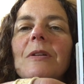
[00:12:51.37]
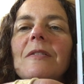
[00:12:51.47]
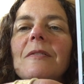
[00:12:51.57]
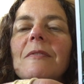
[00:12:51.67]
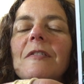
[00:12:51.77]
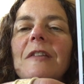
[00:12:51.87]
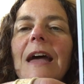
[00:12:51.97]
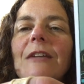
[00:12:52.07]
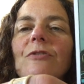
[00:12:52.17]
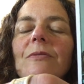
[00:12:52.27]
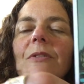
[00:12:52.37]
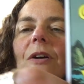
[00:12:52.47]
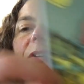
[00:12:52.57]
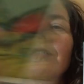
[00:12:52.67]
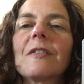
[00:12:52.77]
bit sad
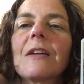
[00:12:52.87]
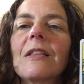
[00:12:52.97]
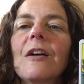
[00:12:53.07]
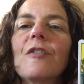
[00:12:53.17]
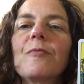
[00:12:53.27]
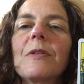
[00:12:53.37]
cards that I love,